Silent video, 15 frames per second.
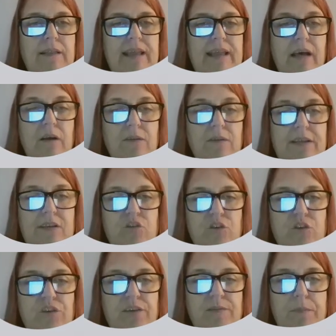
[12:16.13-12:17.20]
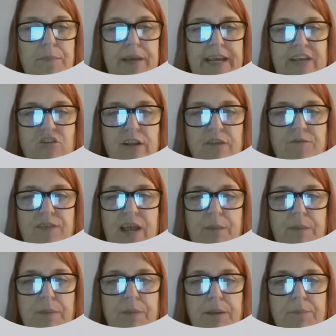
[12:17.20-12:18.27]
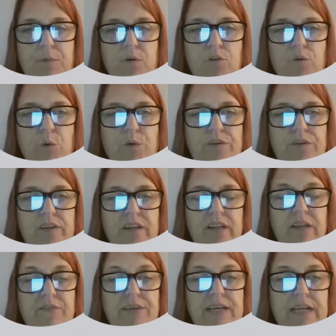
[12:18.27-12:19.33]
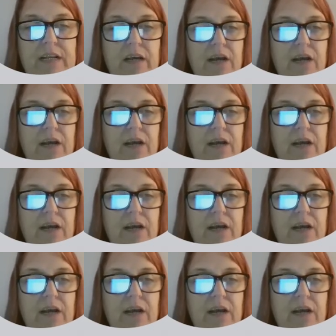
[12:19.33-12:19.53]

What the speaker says: the health issues of the patient and family members or significant